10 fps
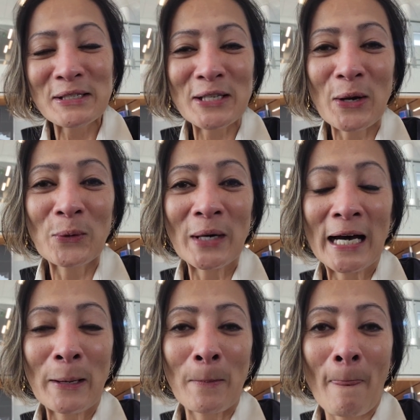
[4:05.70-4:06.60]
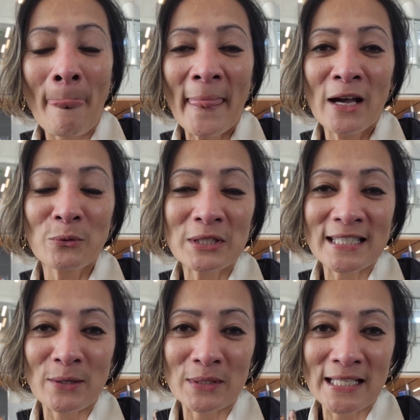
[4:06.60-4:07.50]
So we'll
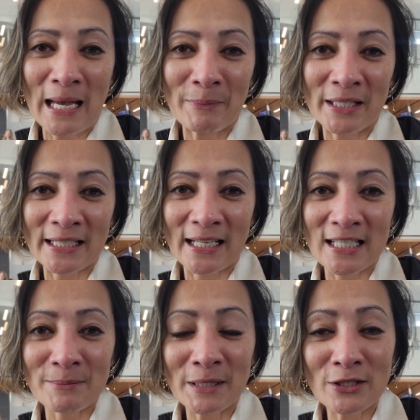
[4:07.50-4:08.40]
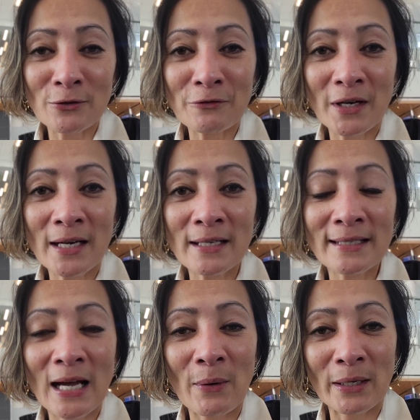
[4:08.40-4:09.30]
see what's happening, guys. But so far,
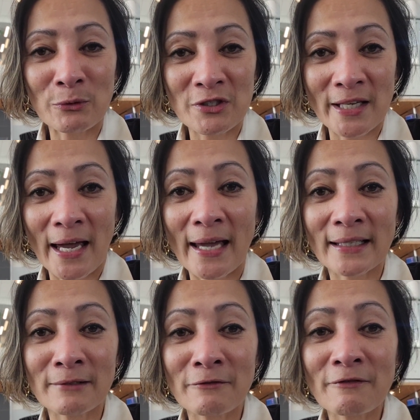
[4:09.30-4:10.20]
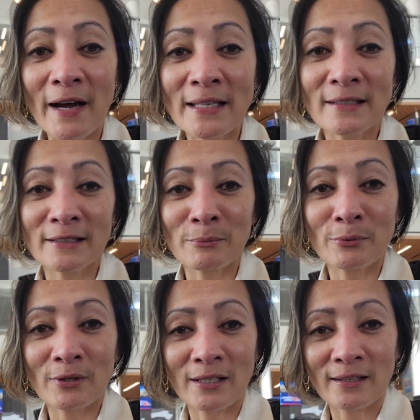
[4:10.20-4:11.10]
now I would say I can finally
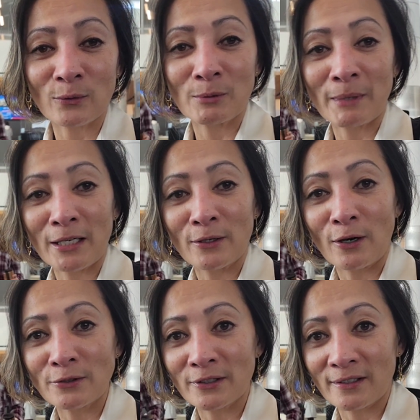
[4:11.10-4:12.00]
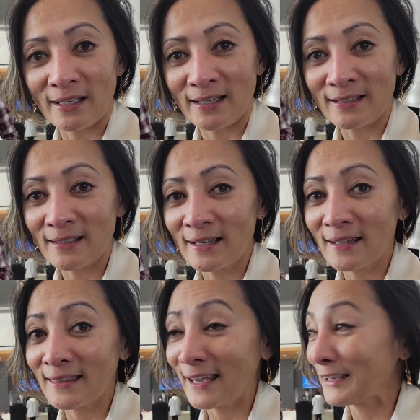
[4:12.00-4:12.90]
breathe with my daughter there.
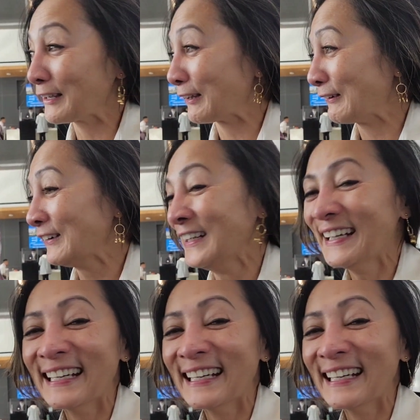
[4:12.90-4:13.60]
Thank you.